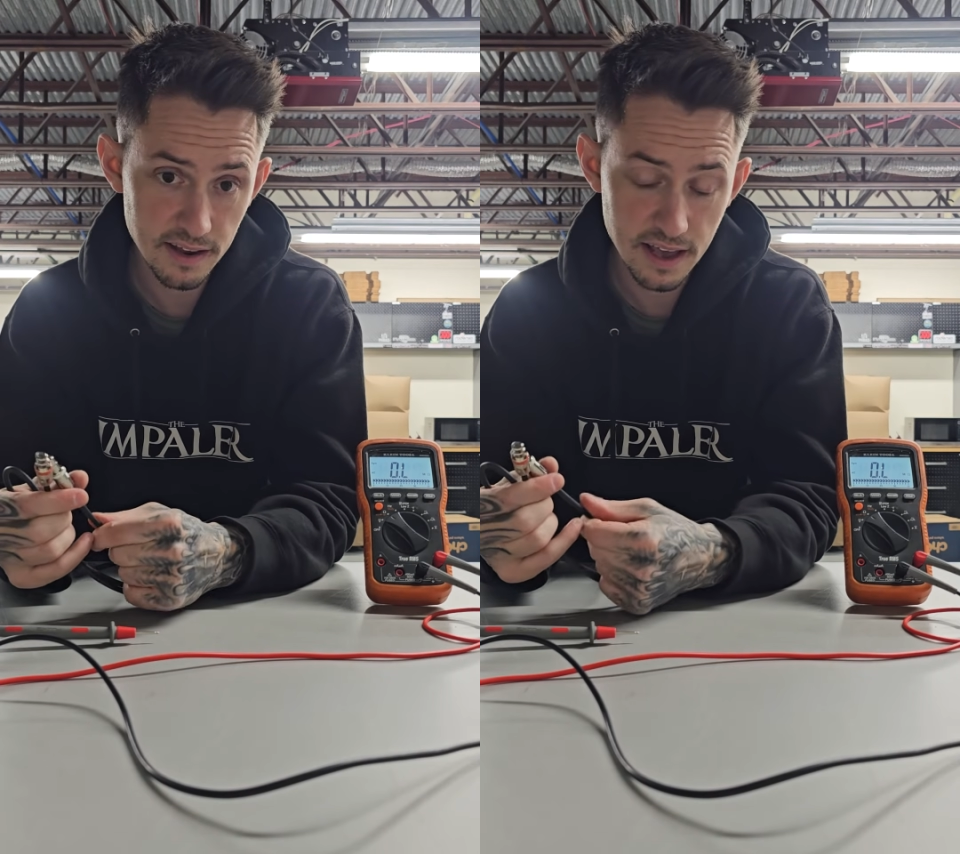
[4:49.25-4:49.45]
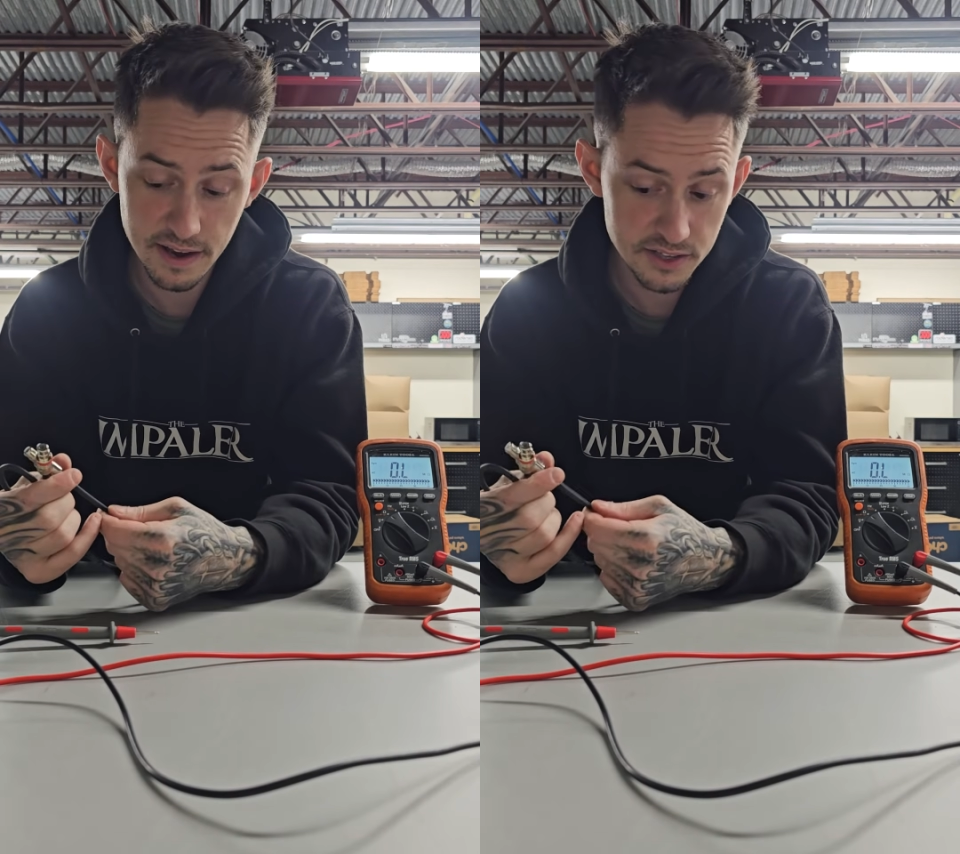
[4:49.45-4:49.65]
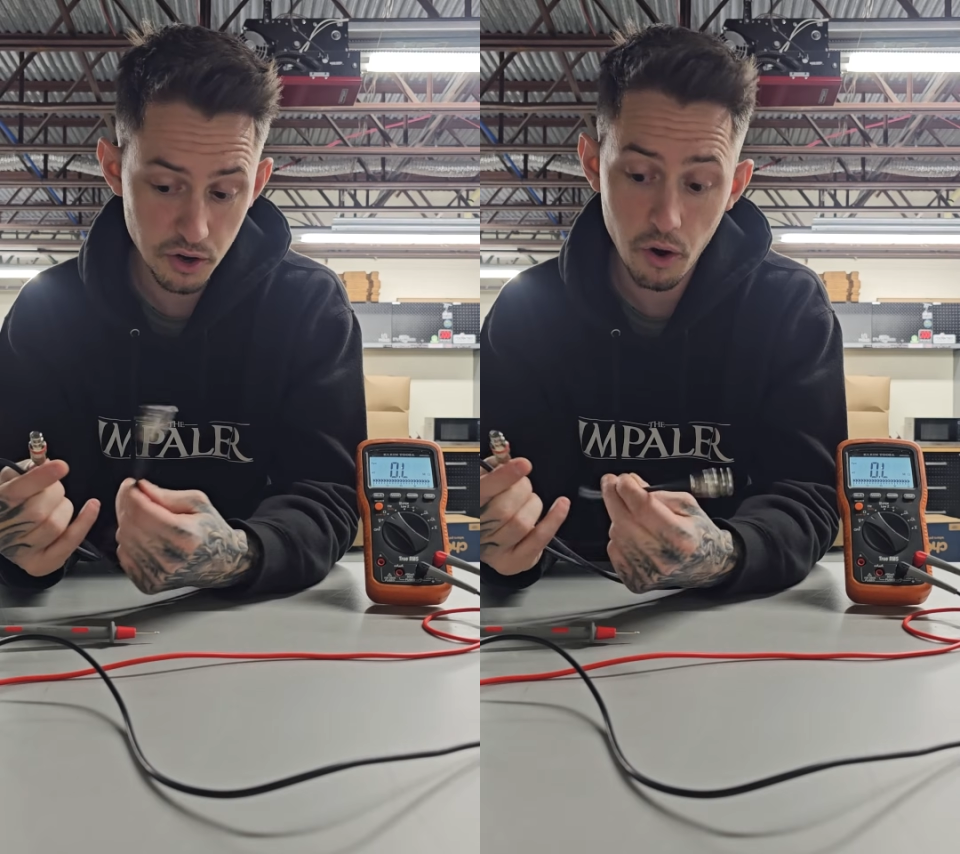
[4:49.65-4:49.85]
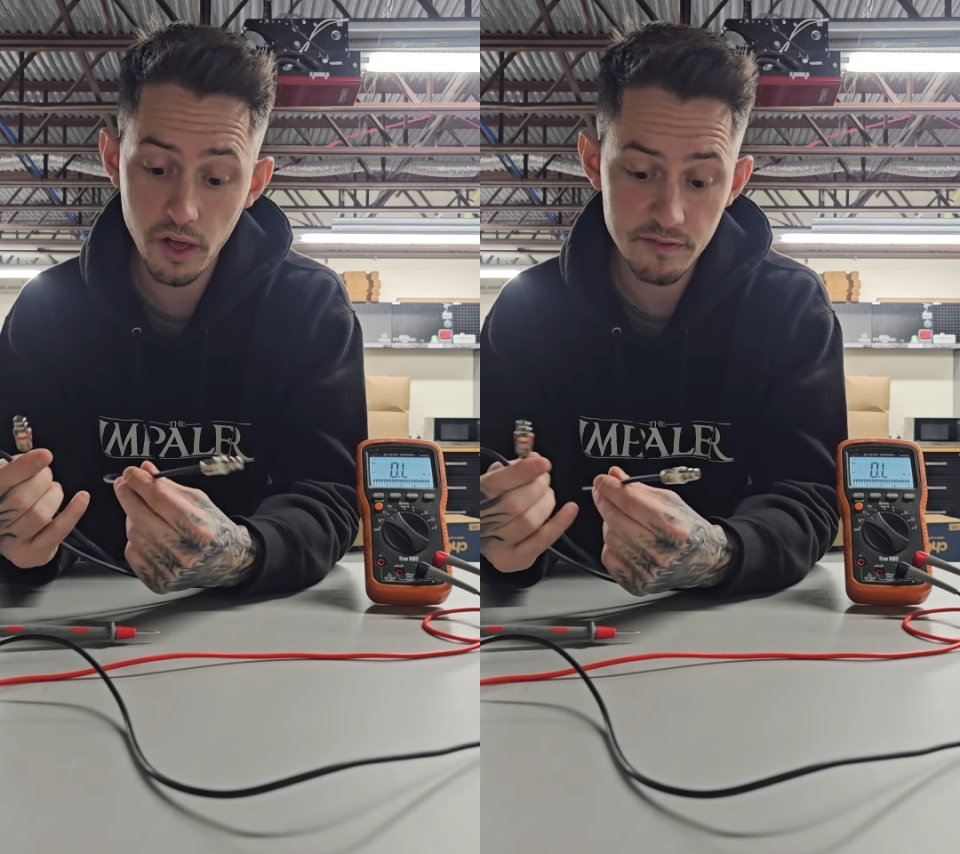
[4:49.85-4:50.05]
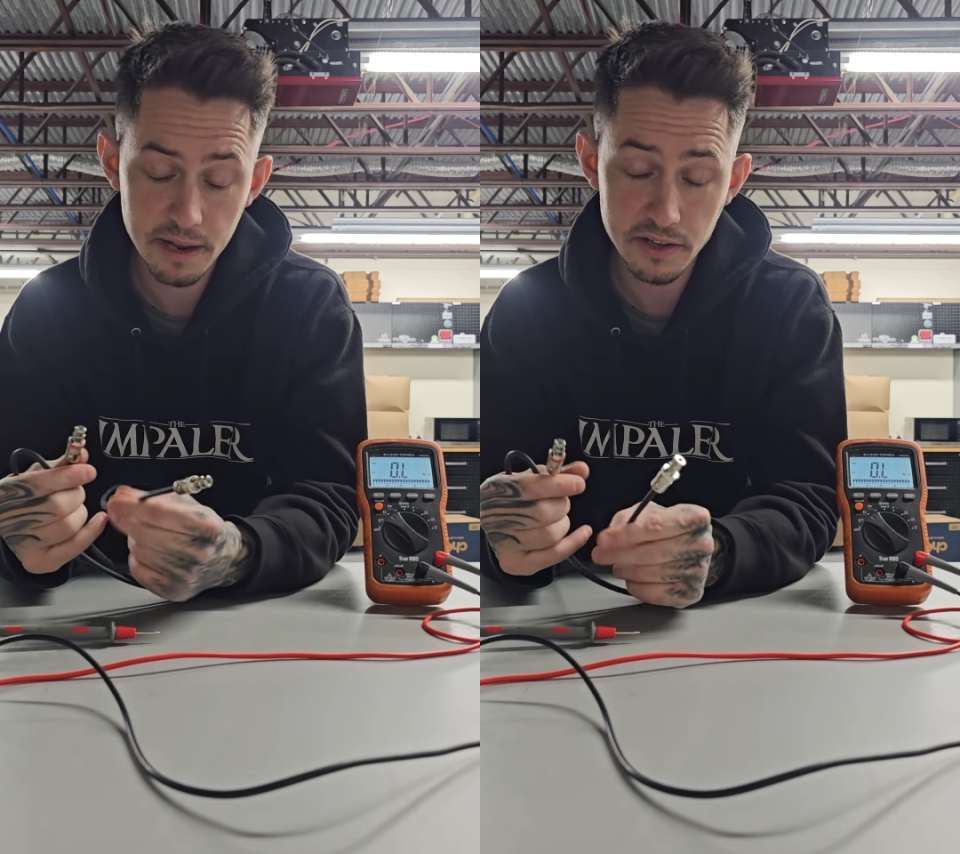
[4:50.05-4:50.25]
And it's all
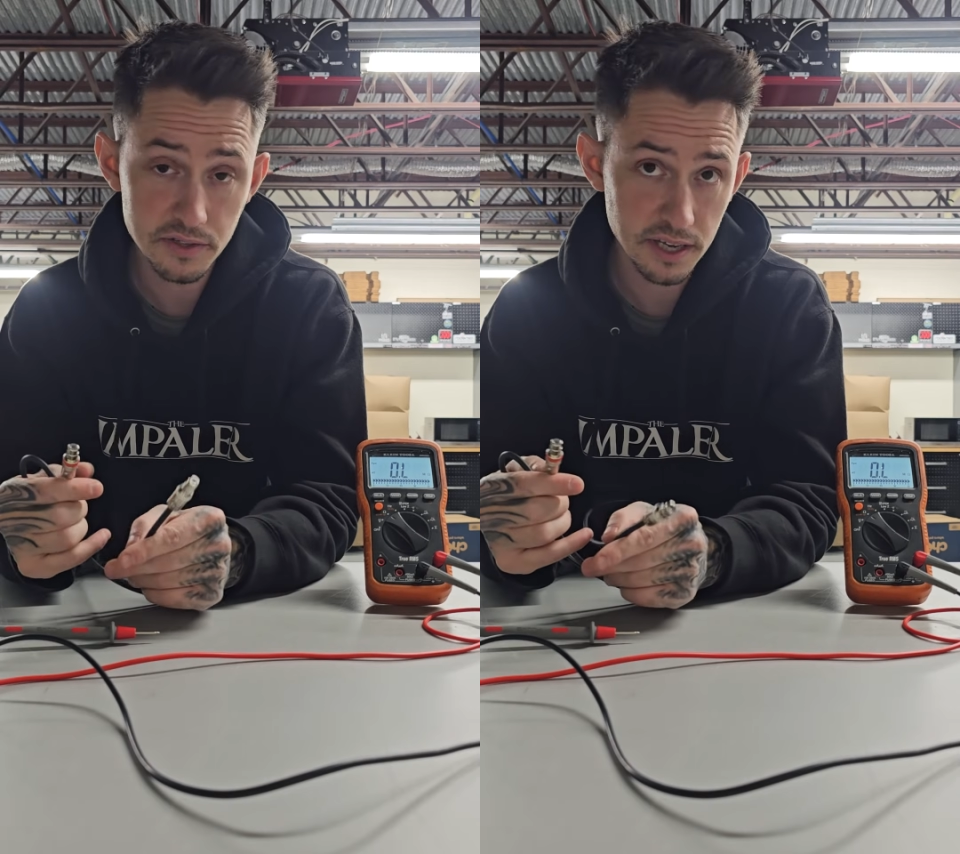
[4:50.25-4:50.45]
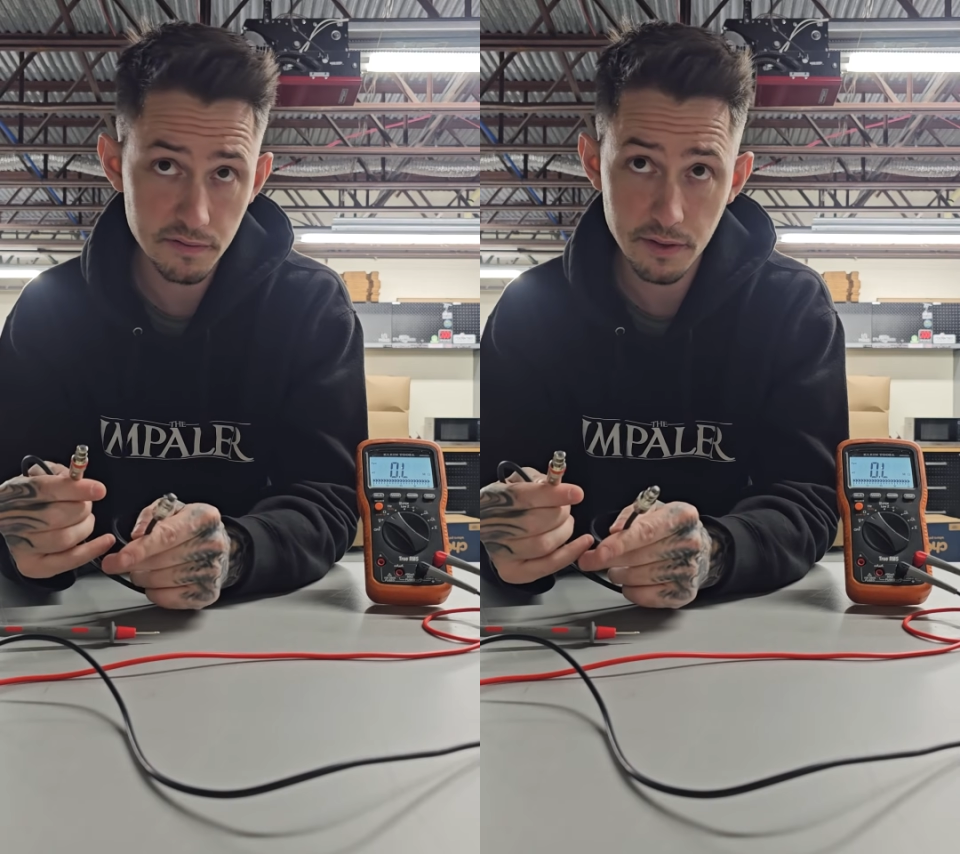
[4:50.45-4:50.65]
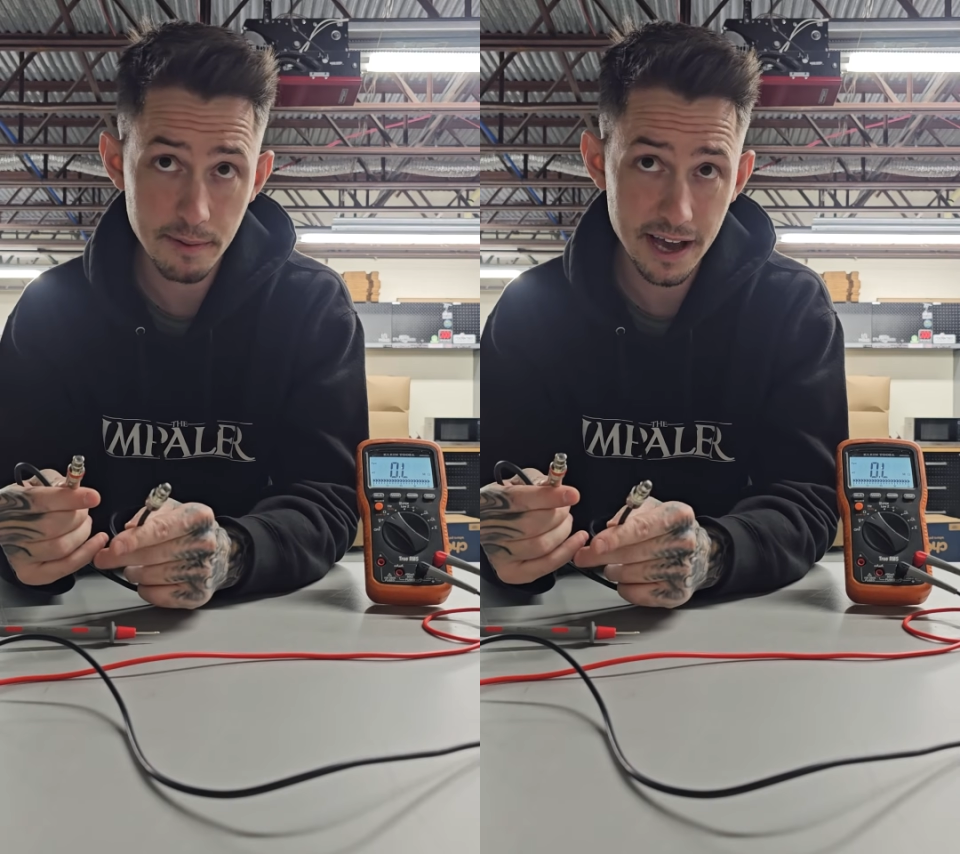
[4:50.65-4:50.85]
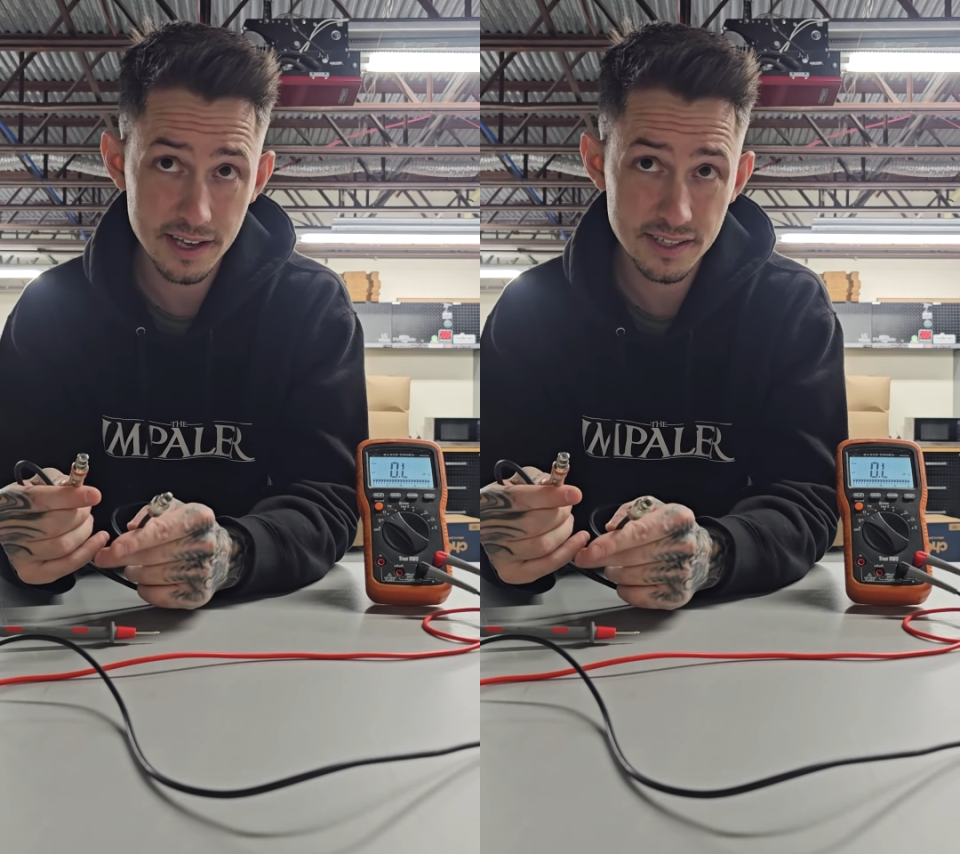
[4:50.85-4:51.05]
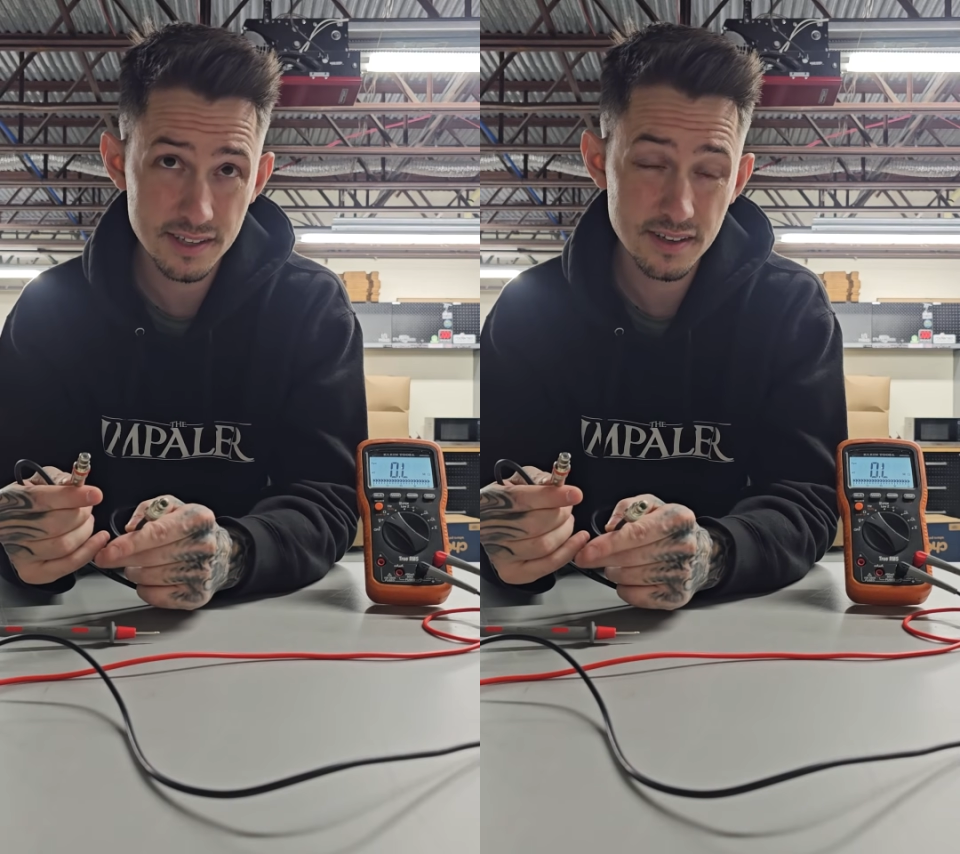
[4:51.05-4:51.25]
I've been using for the
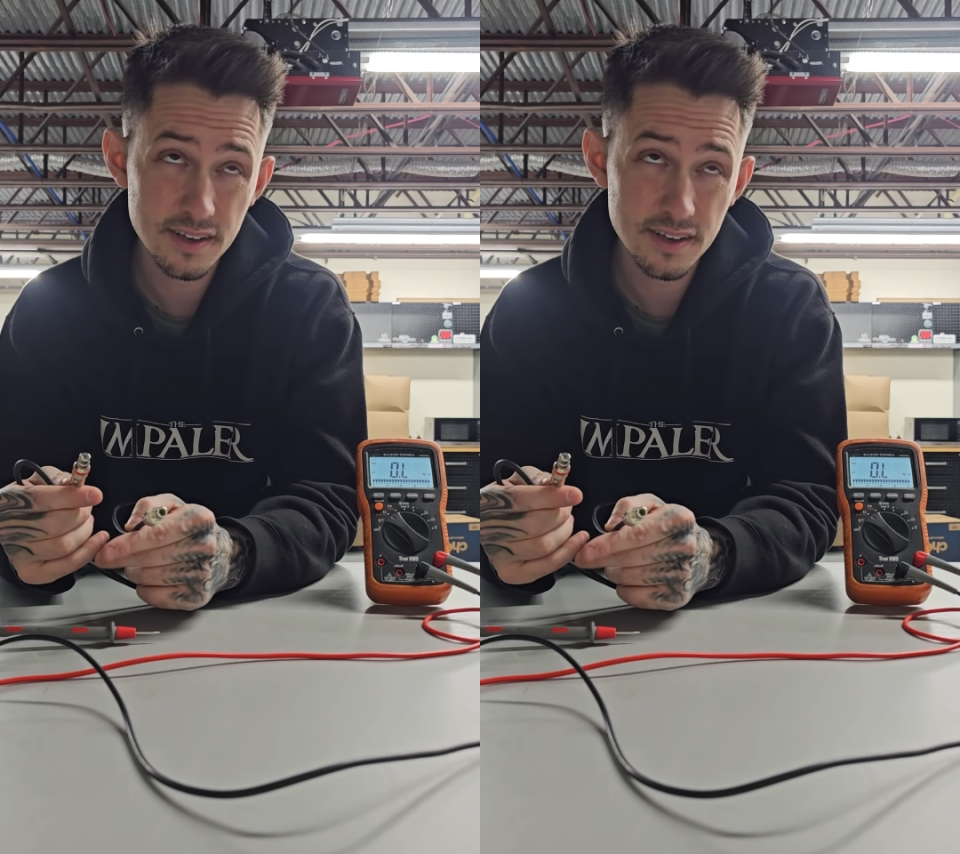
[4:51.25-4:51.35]
past